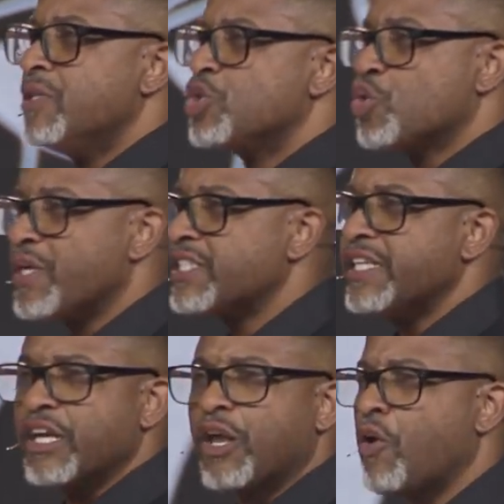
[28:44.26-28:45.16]

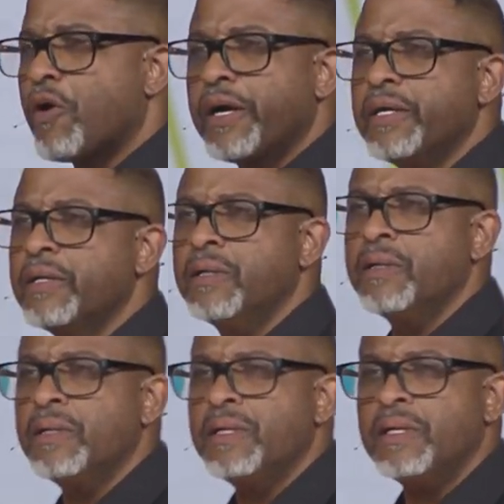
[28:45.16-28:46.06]
trusted the Lord
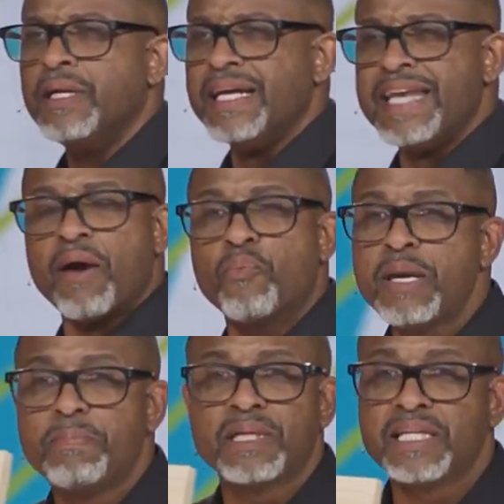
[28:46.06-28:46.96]
and that we
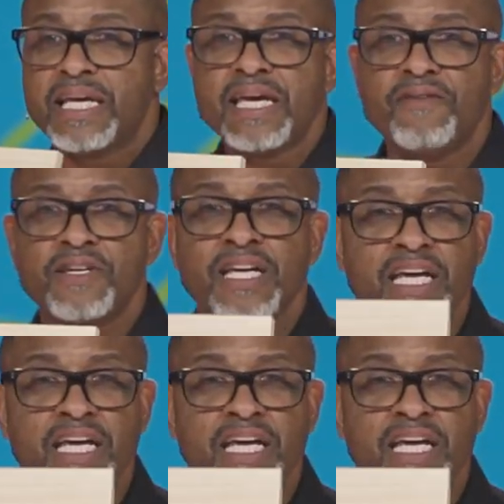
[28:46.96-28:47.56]
believed